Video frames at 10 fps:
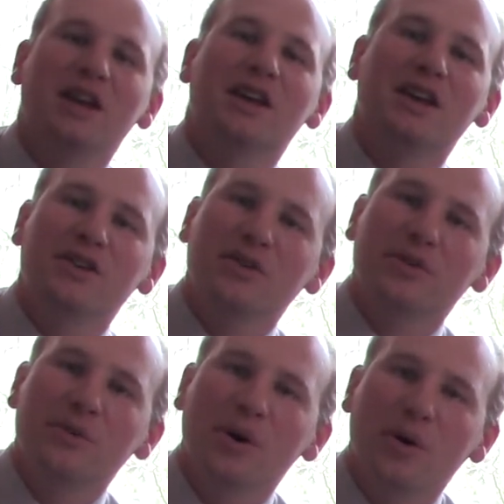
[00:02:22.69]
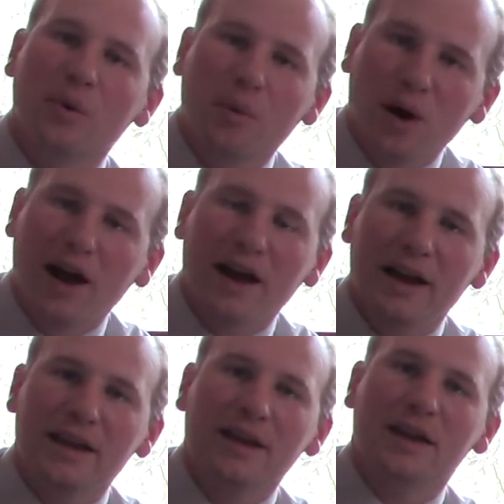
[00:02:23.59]
He knew
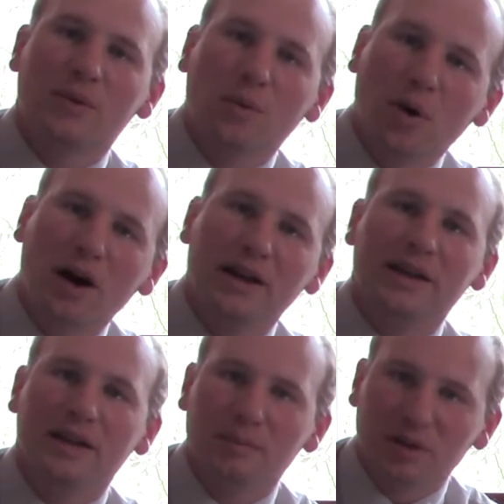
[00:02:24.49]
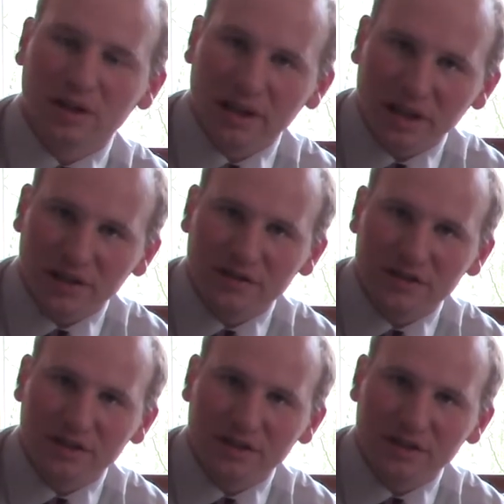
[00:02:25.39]
why and what he believed.